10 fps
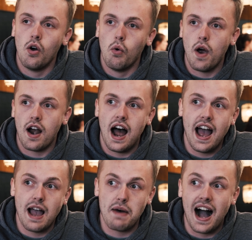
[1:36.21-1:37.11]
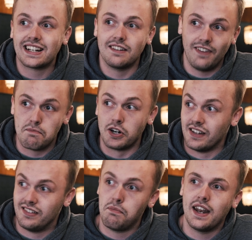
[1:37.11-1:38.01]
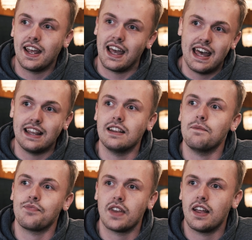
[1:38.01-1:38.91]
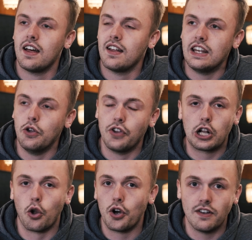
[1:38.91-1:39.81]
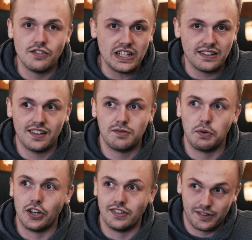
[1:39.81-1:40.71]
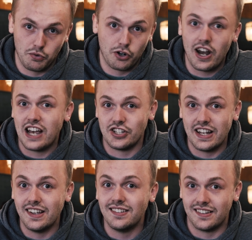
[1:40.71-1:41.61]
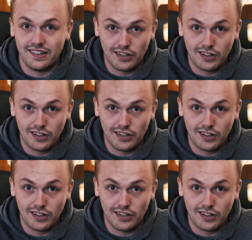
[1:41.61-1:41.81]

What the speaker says: where I am actively participating in the glory of Jesus, because that's what creation is. It's His